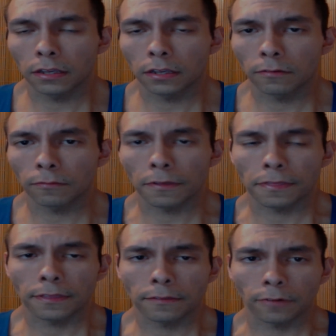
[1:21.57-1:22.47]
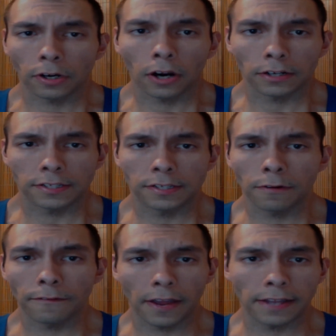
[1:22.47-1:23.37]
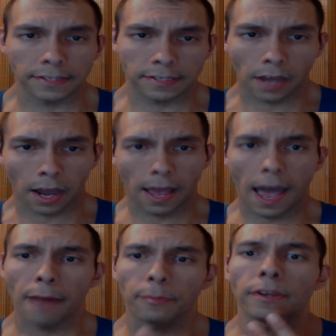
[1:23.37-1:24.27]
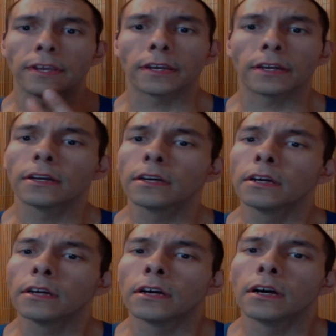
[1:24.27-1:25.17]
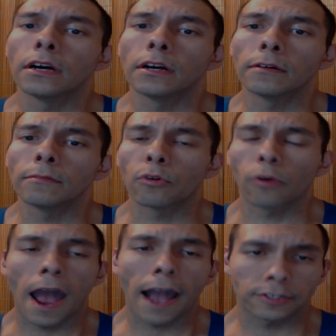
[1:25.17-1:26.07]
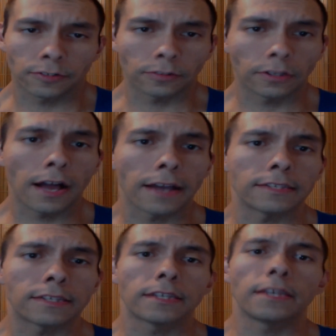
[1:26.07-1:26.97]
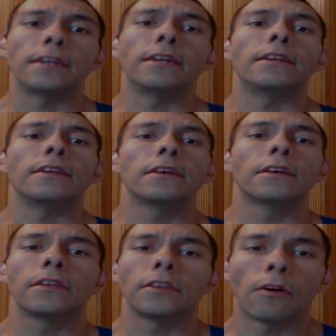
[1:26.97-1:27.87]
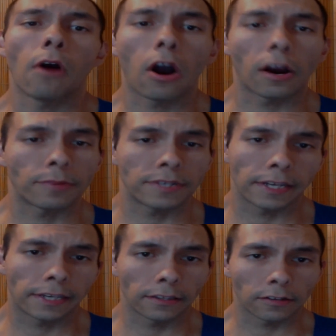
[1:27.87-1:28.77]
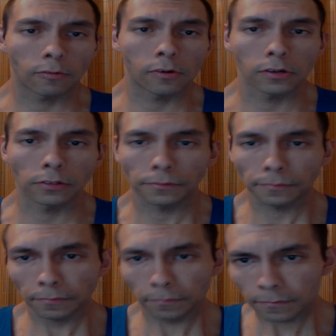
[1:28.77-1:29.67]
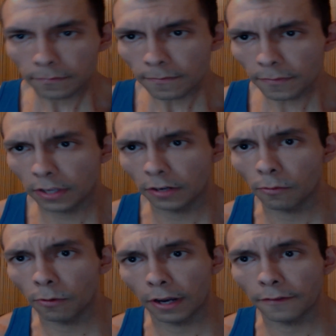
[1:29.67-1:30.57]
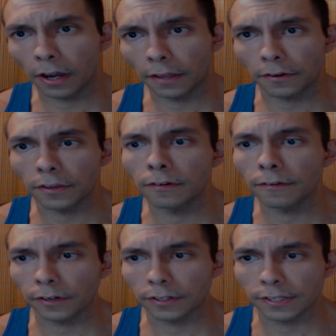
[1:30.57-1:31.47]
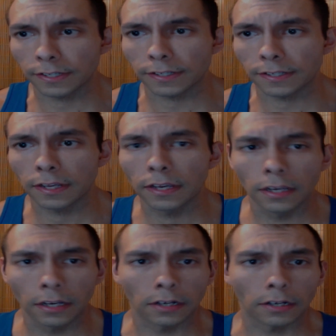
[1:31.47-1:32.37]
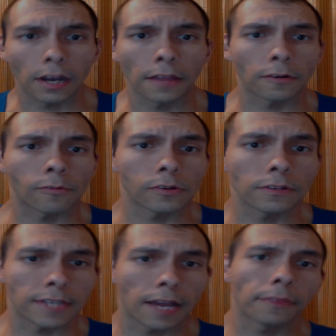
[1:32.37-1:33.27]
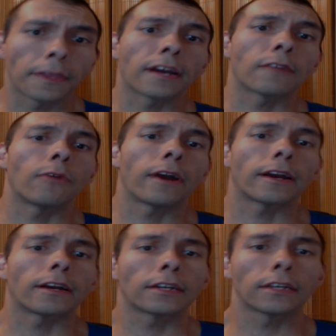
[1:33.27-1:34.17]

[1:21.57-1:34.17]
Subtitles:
with regards to events not happening or actualized in our particular world? What of other universes or other worlds out there where